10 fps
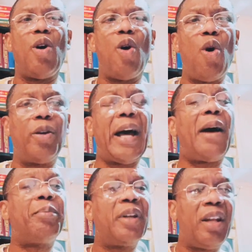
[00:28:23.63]
on
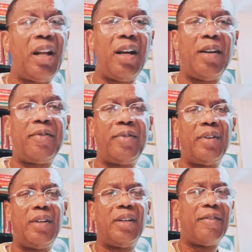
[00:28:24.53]
our beloved,
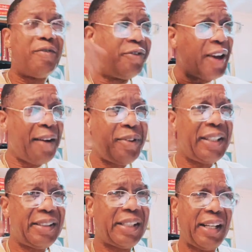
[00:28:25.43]
very
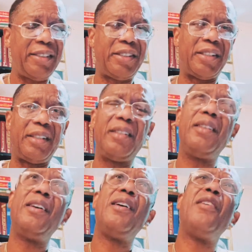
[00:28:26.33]
intelligent,
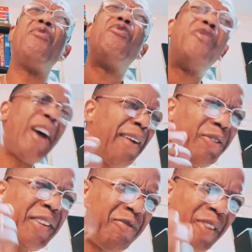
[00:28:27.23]

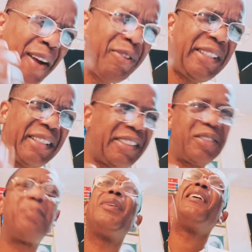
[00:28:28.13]
very, very
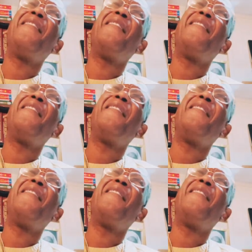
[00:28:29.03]
disciplined,